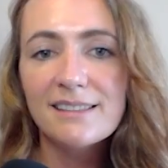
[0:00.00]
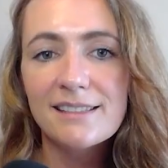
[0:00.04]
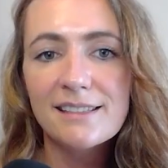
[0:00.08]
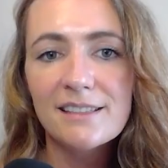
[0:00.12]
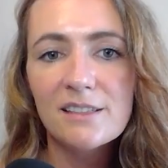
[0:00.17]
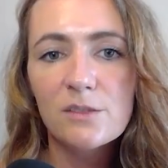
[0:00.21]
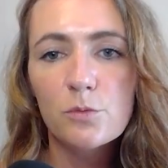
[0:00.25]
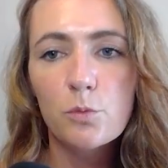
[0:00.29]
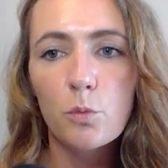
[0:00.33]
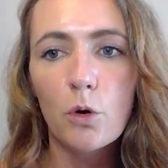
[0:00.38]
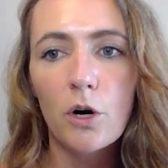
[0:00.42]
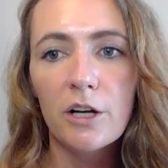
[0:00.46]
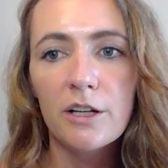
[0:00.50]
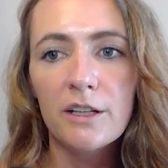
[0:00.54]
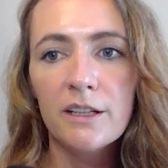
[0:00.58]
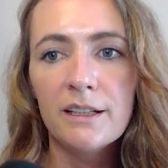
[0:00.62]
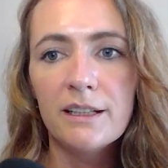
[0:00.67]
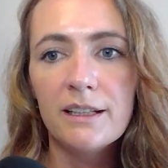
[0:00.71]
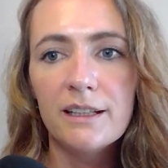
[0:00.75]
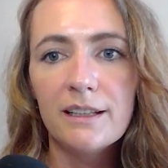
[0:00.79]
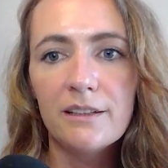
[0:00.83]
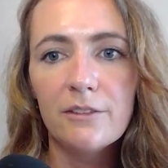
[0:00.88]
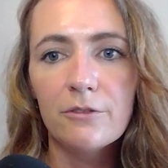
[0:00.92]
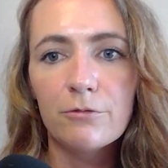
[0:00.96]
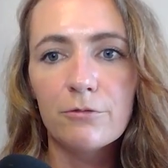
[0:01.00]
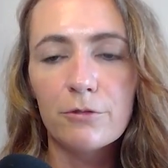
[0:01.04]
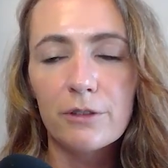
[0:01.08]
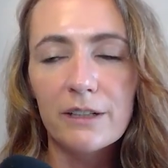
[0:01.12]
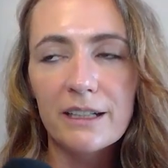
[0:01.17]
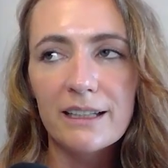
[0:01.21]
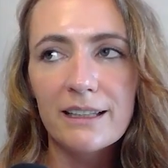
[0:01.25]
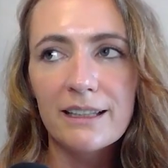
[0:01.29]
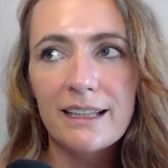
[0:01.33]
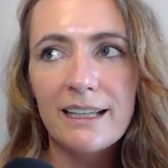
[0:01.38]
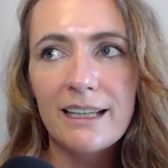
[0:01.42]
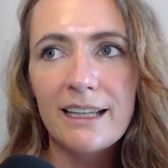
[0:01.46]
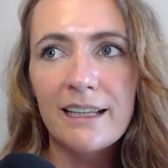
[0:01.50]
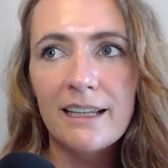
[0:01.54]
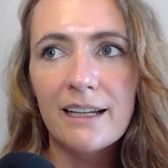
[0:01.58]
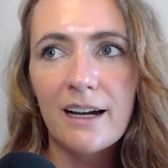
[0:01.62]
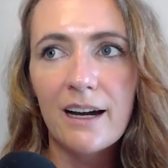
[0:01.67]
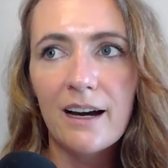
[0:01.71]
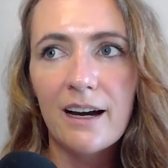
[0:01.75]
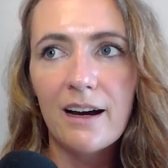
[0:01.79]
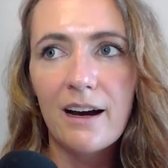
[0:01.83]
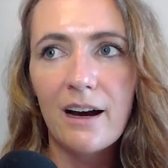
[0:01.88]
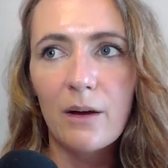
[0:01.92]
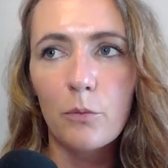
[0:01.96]
this is what really
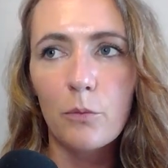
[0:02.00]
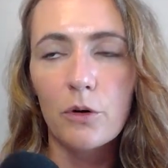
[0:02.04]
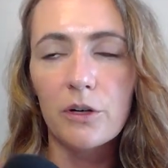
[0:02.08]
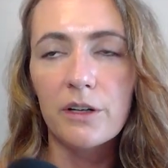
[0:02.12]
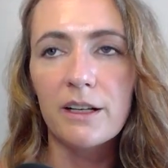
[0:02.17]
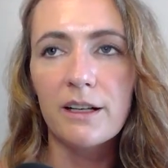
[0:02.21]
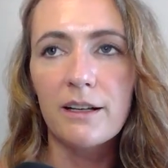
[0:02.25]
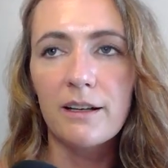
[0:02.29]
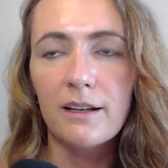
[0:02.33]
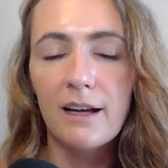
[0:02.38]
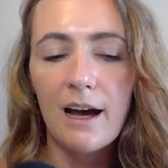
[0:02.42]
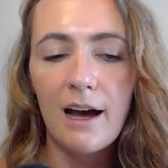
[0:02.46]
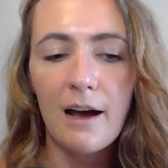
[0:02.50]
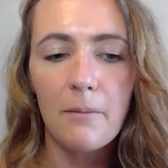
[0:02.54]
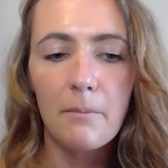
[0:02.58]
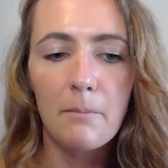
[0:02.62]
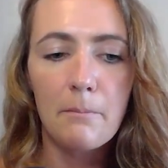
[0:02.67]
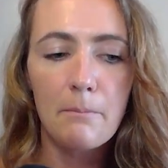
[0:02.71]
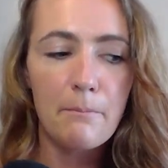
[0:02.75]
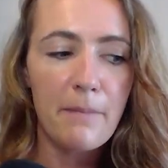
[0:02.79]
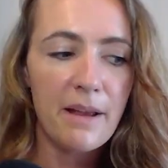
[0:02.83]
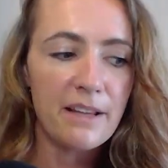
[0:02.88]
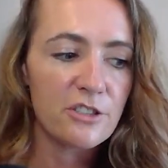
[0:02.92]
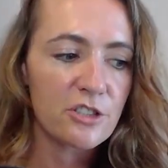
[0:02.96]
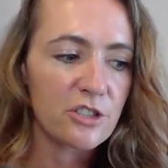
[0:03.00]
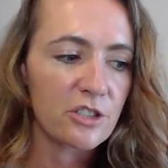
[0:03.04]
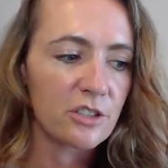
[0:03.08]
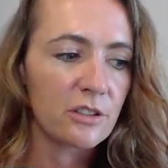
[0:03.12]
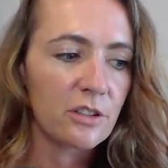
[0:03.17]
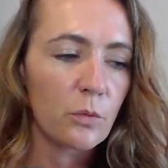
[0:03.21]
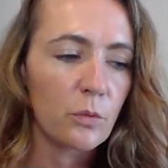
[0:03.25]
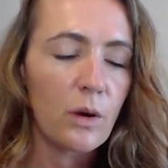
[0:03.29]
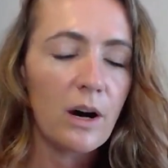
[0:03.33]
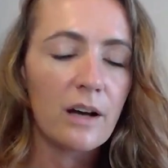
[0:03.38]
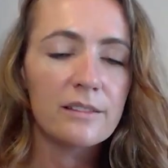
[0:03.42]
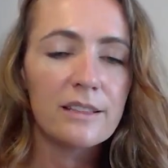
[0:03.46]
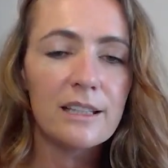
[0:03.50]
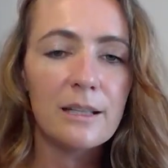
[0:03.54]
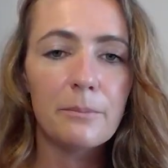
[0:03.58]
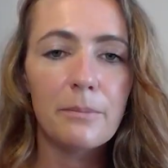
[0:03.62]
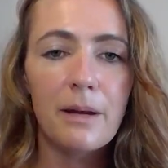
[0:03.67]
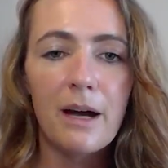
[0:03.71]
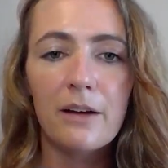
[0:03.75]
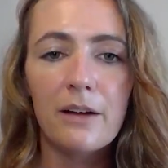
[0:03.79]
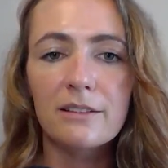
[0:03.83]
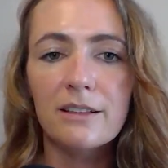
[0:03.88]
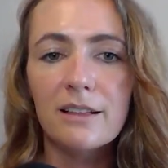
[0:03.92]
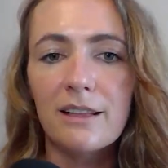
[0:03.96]
I want to mention the Wildly
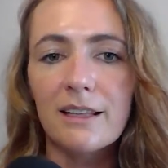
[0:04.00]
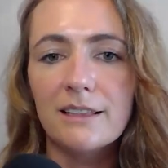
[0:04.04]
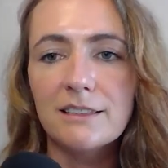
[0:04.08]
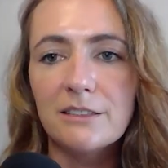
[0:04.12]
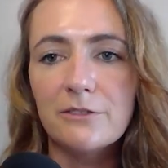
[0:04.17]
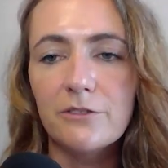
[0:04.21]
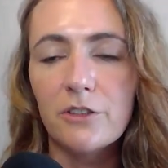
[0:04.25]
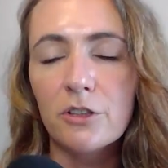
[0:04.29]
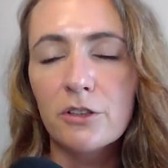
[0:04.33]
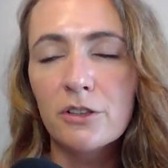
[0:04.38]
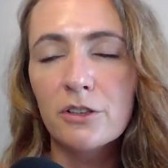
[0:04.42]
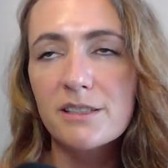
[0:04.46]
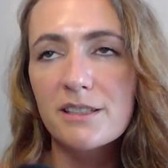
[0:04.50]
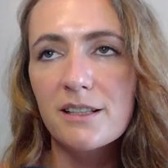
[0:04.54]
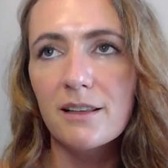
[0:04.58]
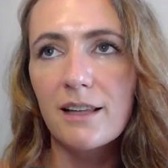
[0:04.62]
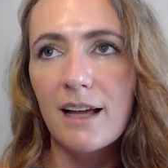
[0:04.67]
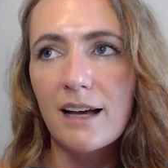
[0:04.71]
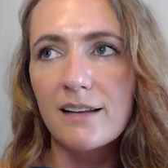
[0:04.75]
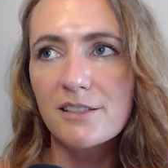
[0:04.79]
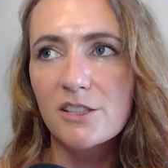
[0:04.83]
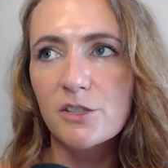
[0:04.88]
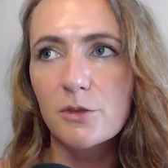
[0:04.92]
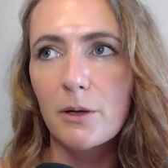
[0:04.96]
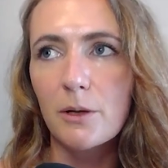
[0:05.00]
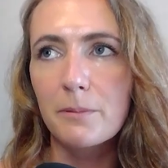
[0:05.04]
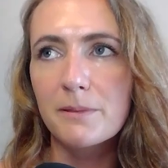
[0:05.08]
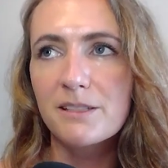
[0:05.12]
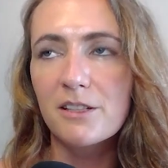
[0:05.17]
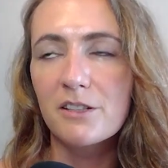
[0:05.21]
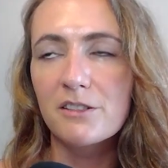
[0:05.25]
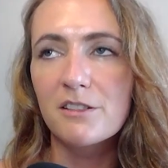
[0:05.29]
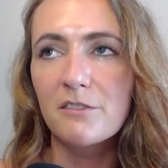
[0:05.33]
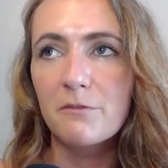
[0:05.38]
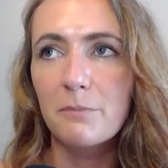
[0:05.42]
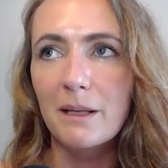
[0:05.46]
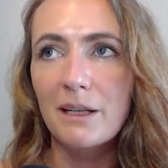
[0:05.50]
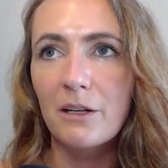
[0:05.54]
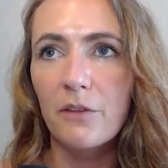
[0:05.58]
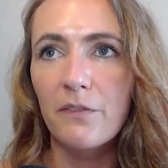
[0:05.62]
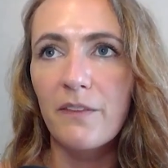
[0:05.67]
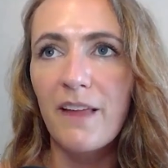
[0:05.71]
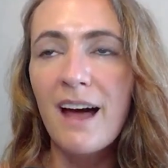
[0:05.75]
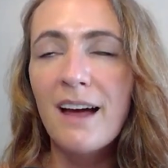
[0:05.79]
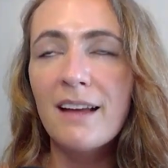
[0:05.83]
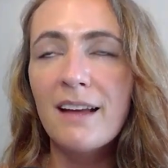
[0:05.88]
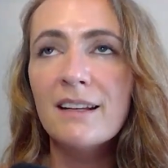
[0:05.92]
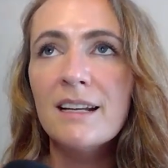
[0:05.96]
Empowered Collective on, because the last 2 episodes have been
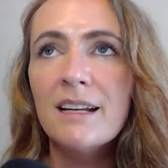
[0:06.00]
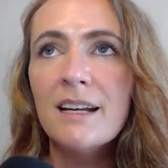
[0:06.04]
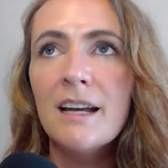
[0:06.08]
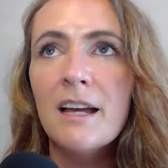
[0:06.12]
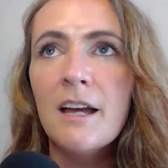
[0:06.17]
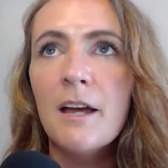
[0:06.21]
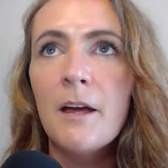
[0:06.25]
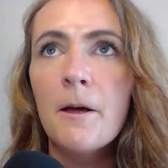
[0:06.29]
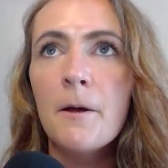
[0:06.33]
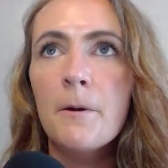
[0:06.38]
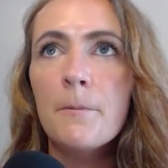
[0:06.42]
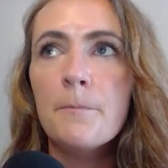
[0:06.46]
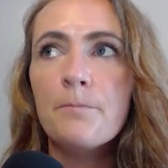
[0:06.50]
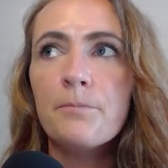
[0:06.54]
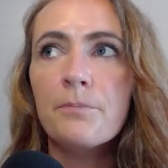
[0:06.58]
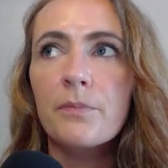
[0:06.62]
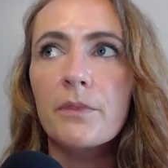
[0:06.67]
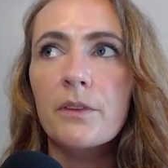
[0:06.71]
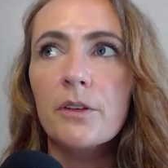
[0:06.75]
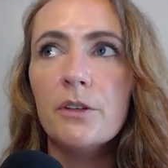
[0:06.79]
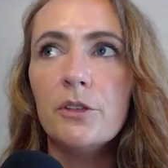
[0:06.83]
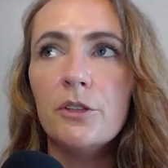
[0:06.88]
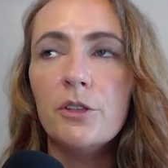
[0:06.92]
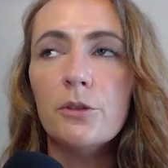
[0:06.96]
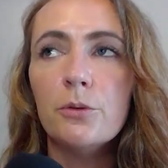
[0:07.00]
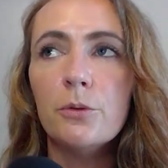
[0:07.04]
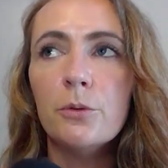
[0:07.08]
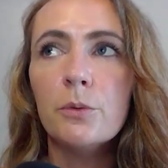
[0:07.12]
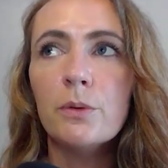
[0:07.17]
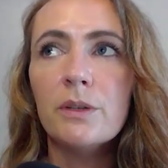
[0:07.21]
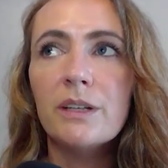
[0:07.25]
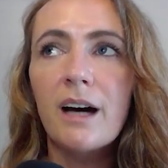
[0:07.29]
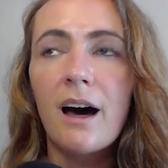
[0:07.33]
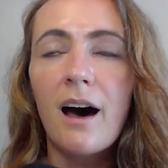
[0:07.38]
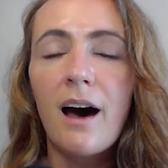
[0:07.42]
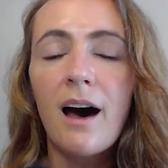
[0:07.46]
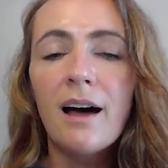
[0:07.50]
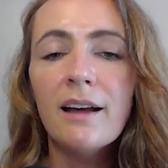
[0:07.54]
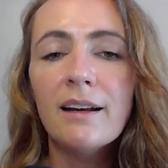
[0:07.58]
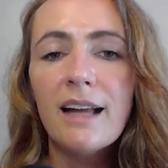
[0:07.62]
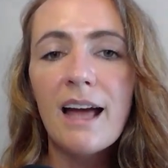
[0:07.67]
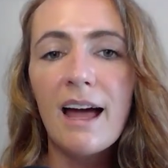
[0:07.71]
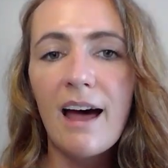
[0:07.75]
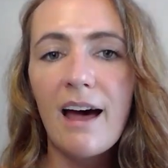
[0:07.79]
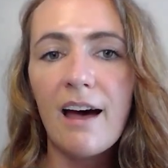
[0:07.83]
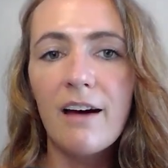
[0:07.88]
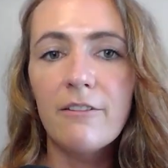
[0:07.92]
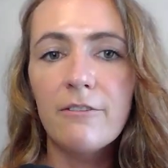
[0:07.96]
on that. You
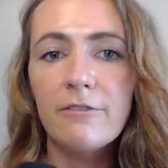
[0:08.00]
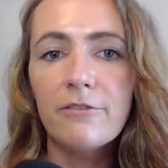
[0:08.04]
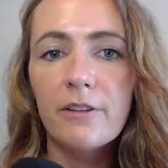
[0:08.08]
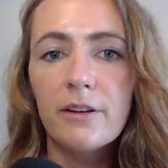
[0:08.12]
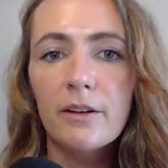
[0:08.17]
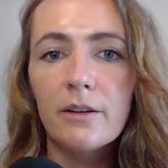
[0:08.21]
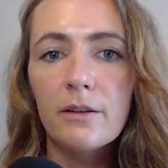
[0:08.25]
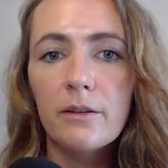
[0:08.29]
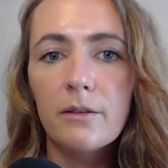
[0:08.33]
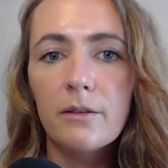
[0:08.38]
can't have